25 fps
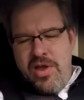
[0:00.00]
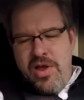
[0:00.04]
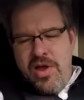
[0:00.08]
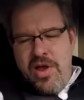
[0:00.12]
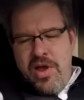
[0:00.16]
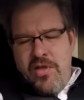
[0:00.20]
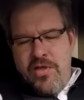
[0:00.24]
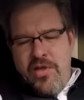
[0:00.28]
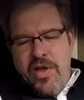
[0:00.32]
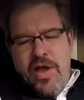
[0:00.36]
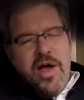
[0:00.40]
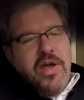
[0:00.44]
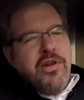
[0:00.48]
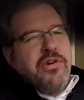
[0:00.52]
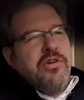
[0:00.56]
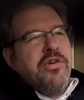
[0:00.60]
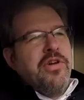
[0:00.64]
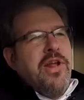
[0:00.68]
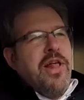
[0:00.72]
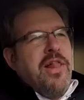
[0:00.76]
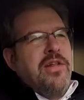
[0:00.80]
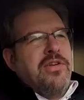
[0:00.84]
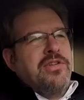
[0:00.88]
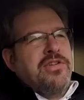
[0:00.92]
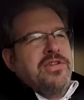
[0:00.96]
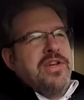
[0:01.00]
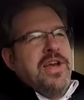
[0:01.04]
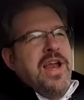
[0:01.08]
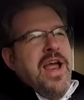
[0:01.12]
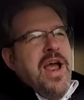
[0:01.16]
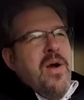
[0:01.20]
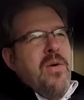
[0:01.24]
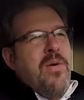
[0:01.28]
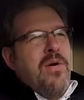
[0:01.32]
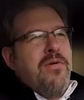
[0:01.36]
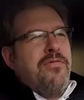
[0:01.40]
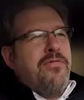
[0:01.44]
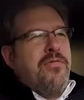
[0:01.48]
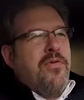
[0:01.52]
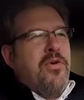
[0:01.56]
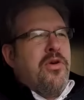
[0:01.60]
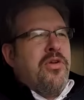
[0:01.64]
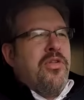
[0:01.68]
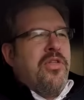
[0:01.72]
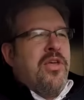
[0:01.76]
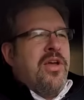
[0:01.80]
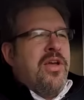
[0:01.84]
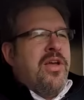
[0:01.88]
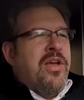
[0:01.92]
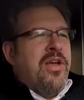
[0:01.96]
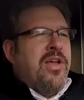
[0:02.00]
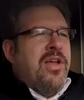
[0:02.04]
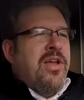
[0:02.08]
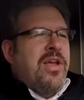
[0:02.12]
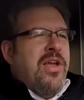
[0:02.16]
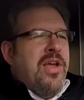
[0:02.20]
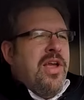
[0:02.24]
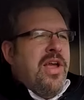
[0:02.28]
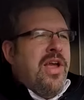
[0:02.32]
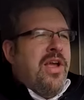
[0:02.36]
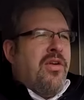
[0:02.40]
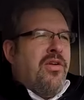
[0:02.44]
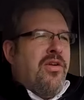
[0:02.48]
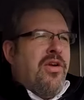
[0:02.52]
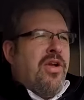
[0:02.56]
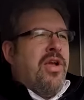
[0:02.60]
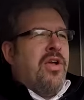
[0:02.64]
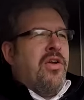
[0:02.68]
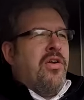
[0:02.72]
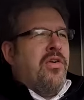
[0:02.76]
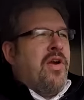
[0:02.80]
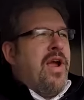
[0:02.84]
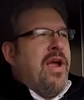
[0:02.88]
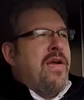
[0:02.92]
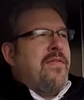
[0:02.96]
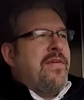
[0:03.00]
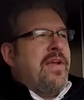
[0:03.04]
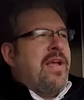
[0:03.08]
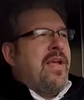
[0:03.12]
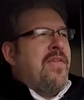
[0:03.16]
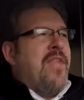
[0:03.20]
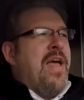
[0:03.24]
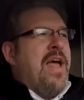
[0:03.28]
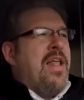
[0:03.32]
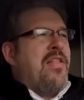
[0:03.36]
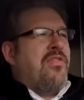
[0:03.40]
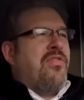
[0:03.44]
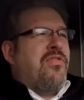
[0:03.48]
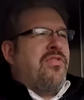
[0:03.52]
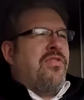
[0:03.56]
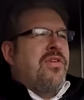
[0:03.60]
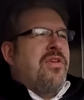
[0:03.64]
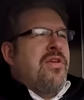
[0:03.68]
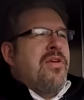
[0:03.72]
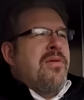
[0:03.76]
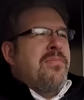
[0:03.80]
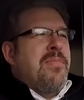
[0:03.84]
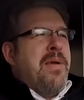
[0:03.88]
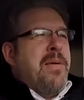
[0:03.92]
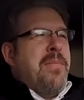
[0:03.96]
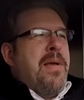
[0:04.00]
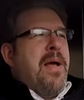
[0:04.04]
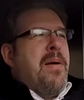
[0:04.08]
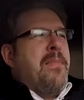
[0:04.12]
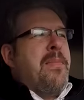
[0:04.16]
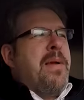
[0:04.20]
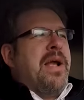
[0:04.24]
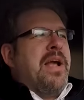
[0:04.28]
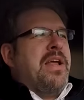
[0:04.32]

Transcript: $100 an hour for the engraving, and that's maybe I'll make